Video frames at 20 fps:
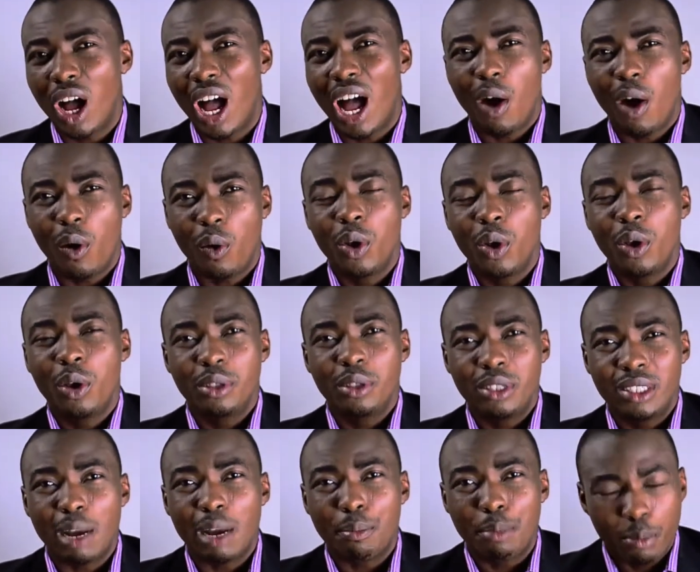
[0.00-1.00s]
how
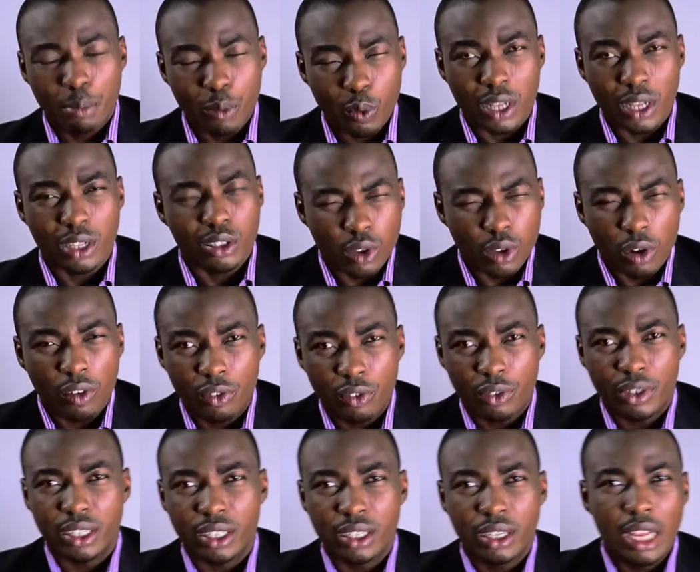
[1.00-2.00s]
their people were
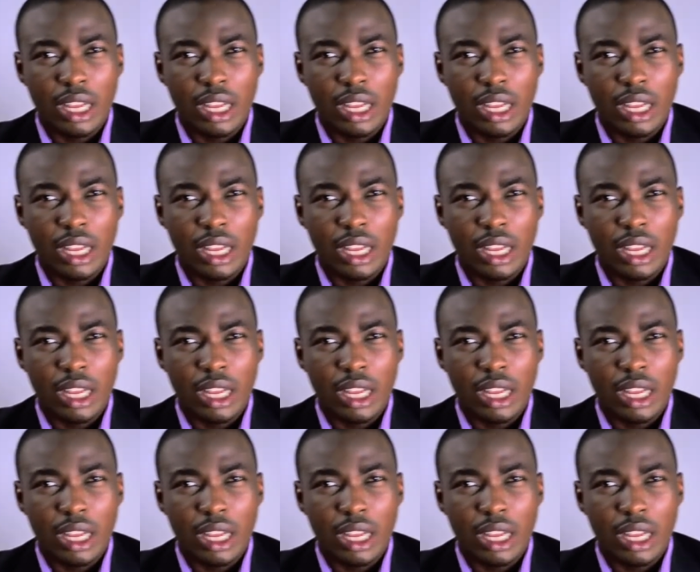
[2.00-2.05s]
suffering,